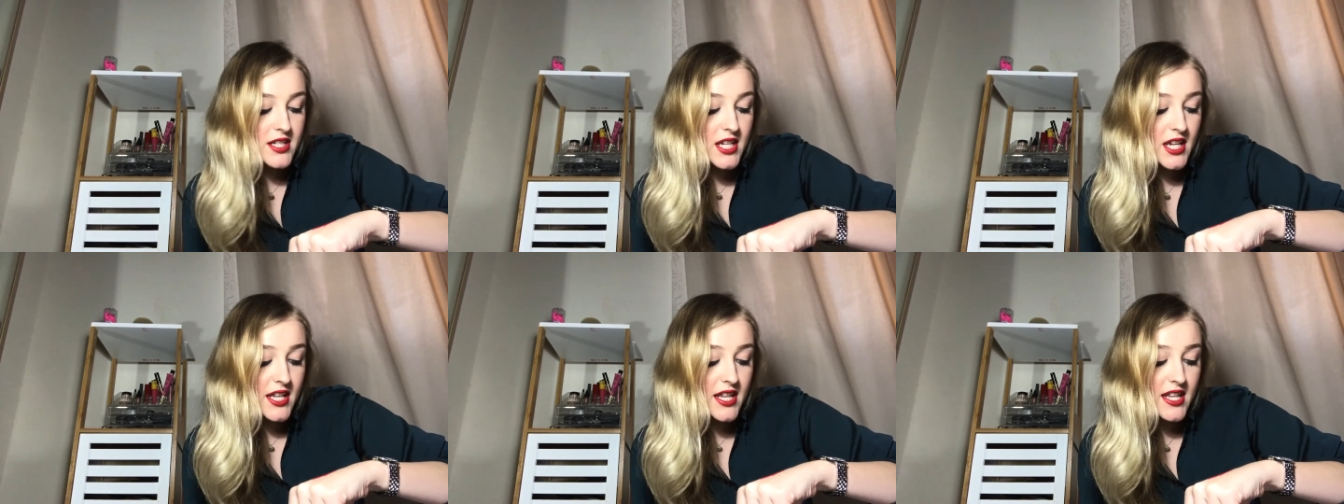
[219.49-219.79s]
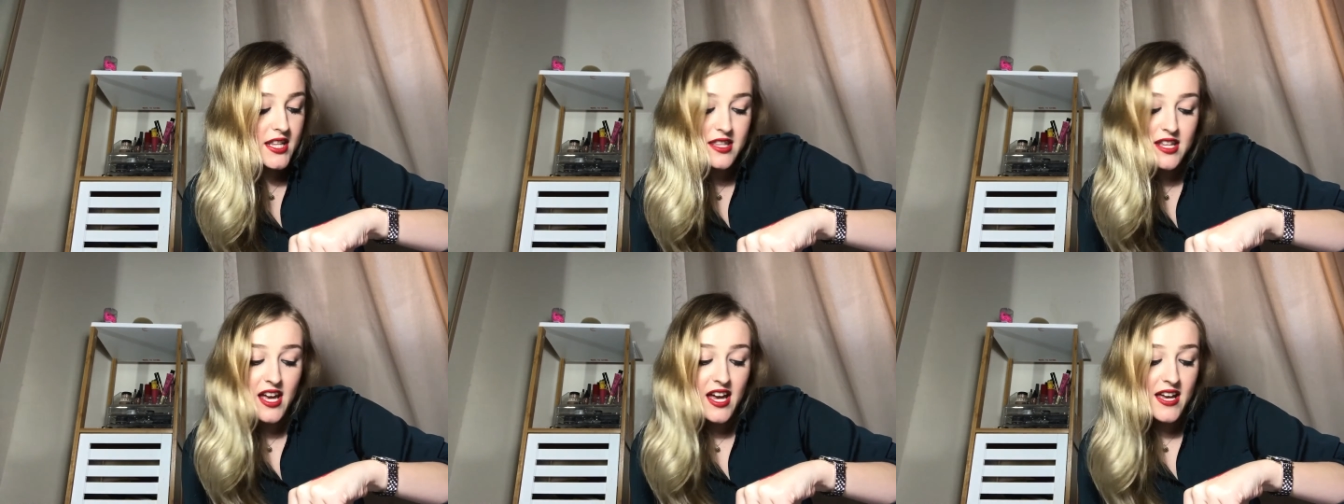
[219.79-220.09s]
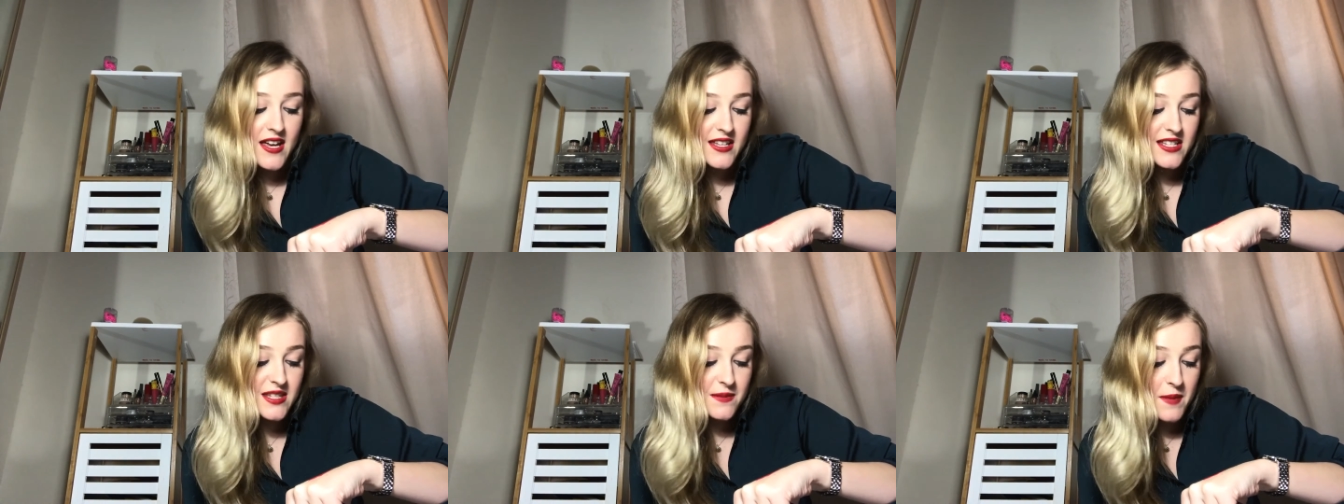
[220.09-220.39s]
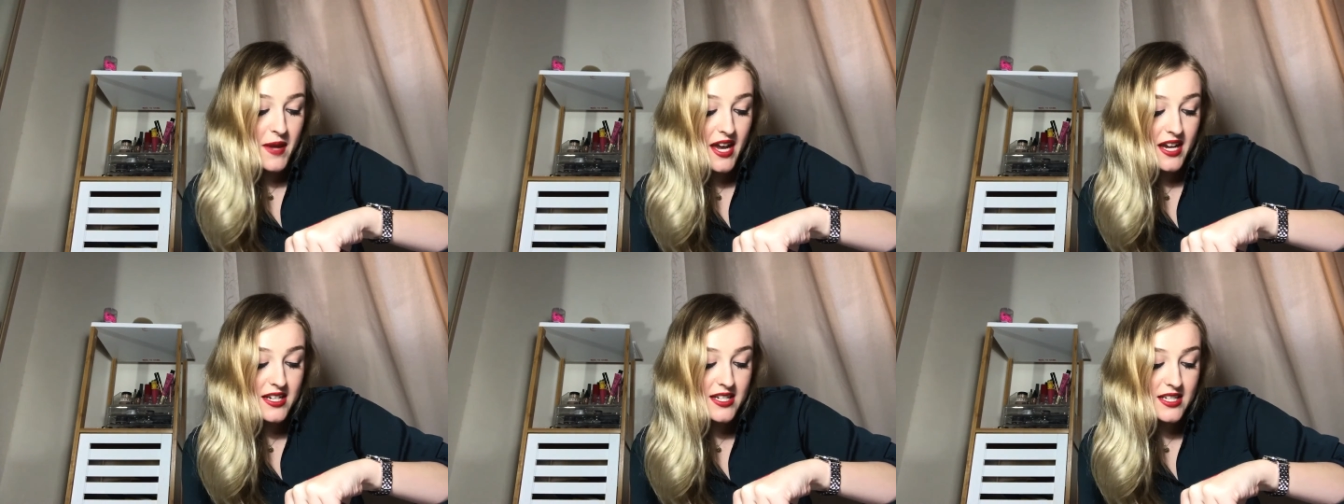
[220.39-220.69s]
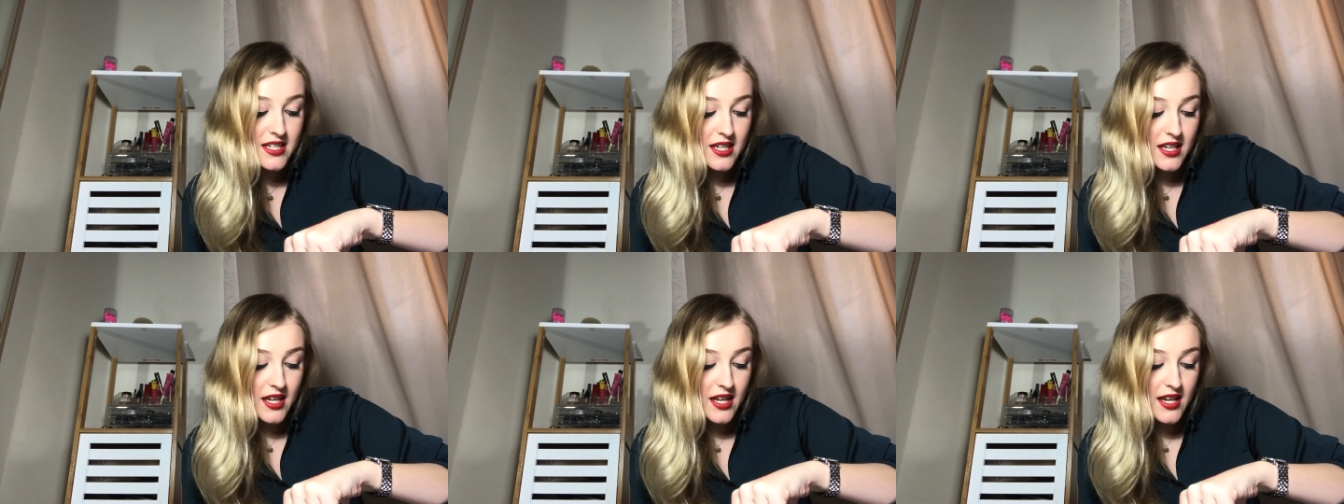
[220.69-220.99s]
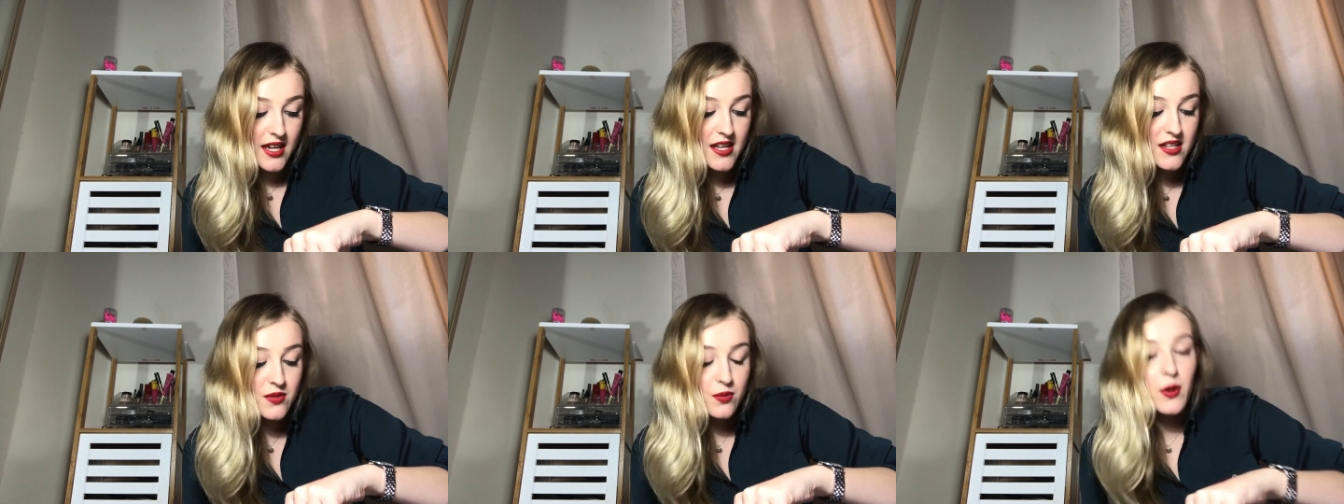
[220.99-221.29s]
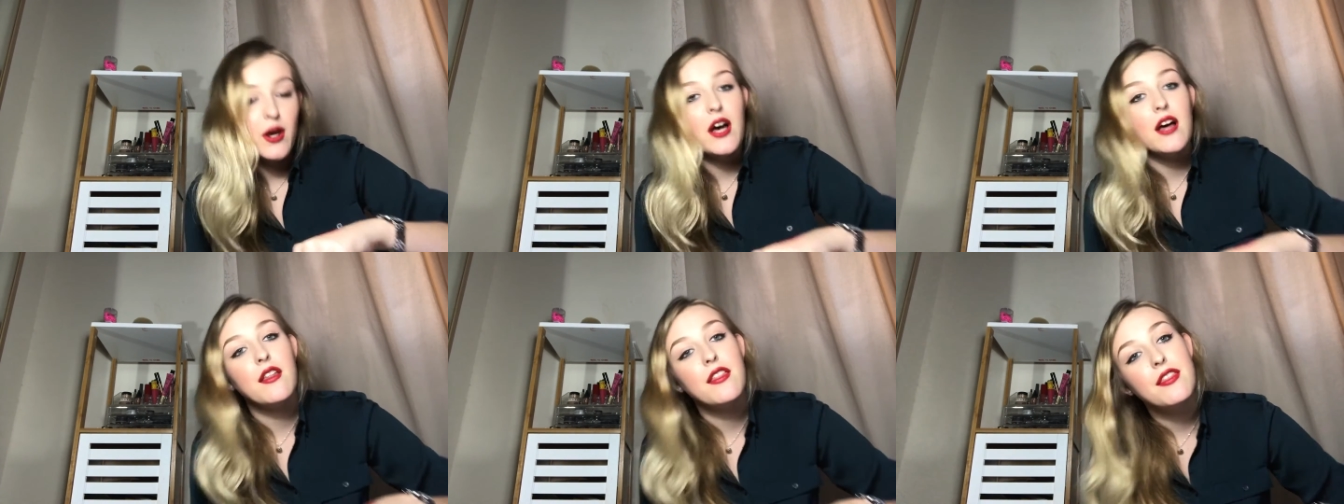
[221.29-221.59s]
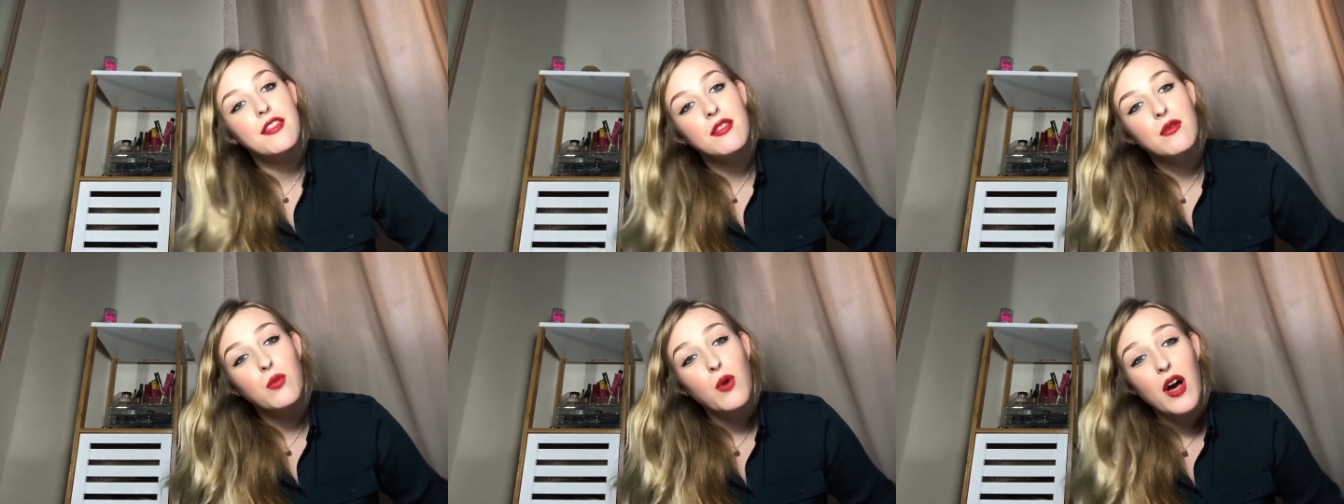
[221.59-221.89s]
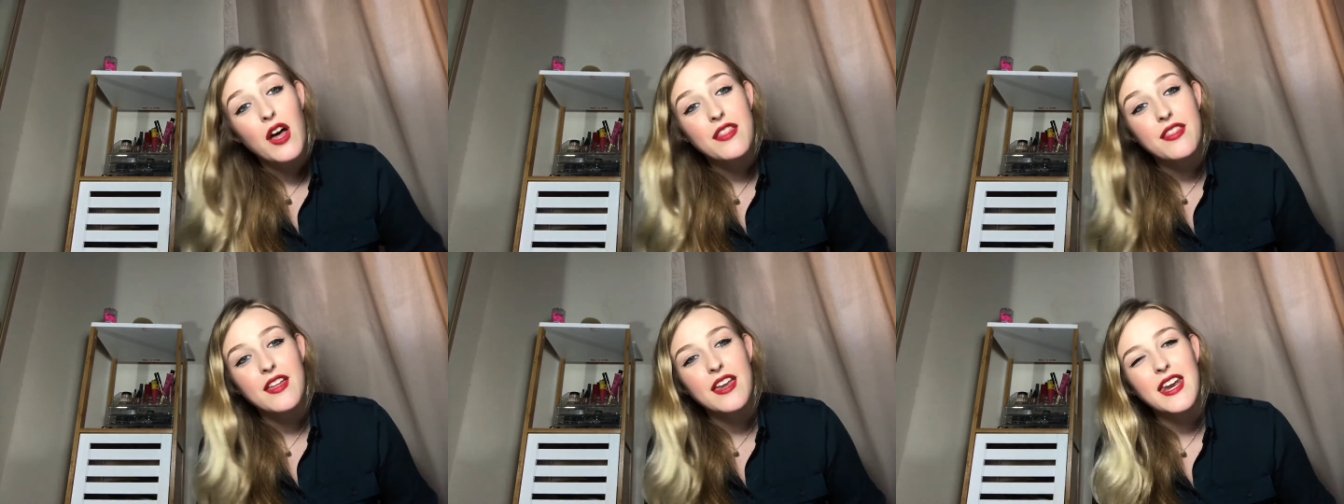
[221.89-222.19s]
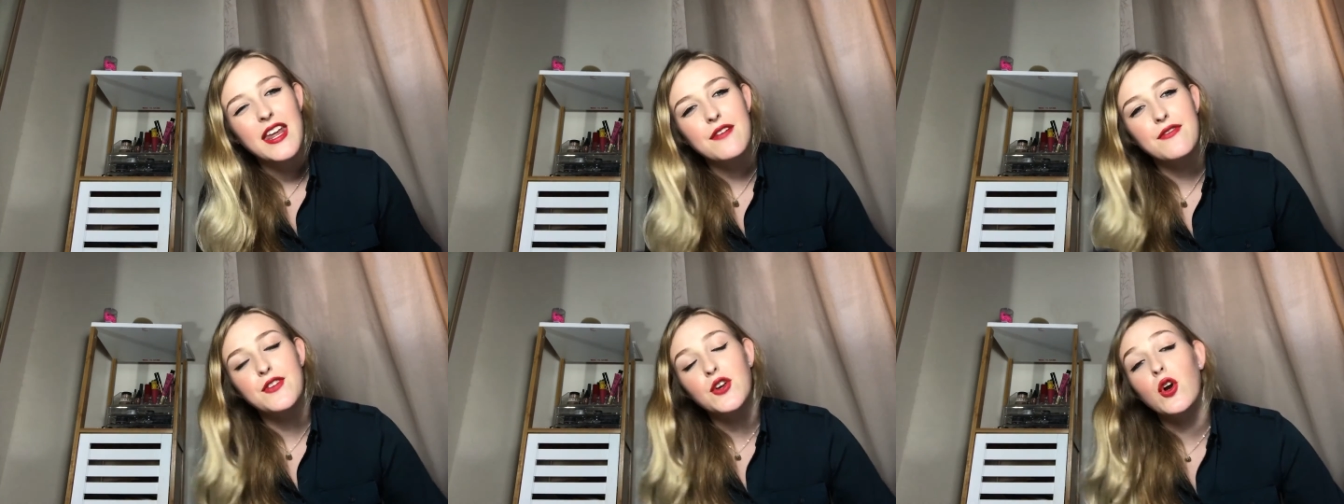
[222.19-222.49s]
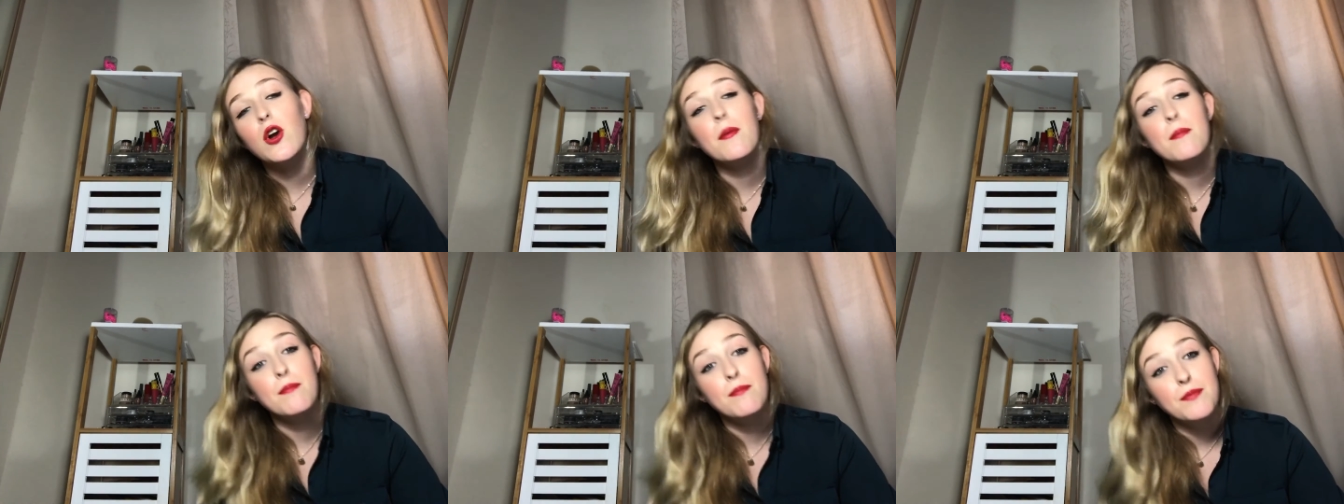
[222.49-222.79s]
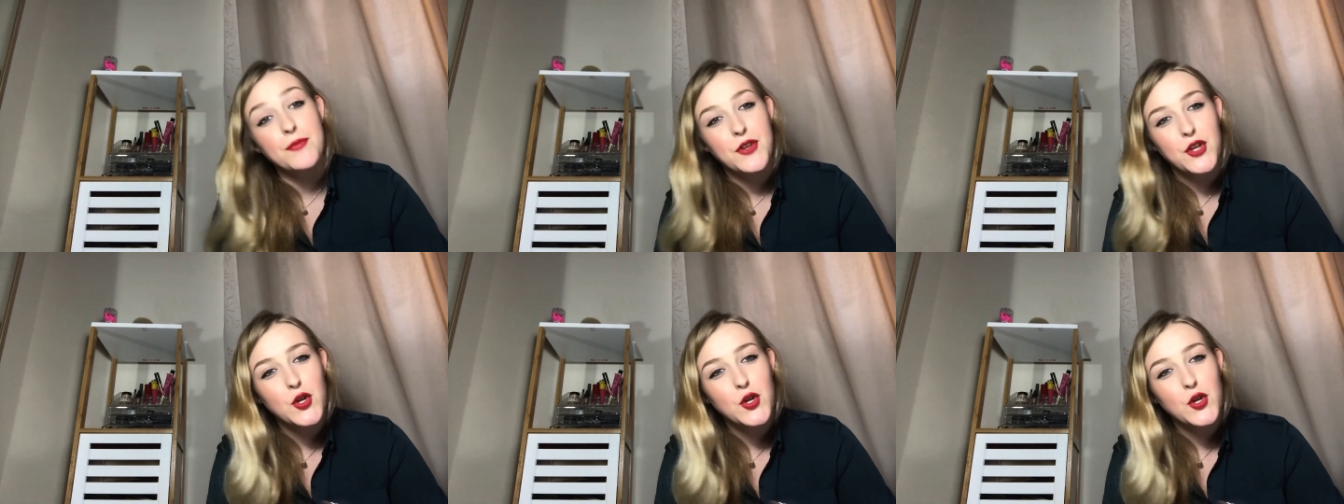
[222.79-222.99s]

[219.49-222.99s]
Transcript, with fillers: to, in that aspect, it is worth worth it if you're a